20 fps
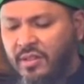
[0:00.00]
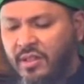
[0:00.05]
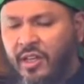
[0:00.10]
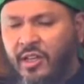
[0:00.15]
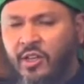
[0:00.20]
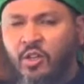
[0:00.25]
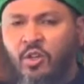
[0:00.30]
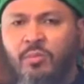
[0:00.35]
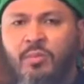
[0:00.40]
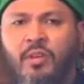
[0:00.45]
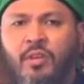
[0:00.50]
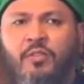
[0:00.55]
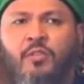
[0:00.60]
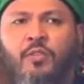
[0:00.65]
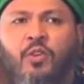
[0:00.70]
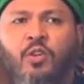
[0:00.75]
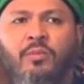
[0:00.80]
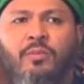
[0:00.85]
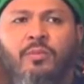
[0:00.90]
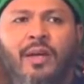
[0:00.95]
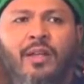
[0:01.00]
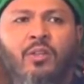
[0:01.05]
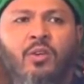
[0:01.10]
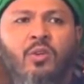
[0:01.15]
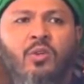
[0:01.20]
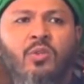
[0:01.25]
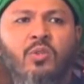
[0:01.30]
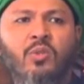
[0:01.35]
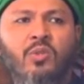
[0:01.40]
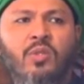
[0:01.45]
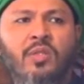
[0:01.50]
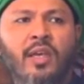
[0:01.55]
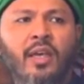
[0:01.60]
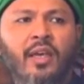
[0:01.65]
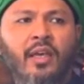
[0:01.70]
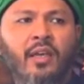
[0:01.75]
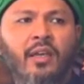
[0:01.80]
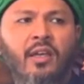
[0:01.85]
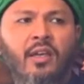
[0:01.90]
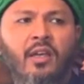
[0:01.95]
And don't be fooled by those who
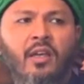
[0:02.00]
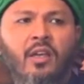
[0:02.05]
say,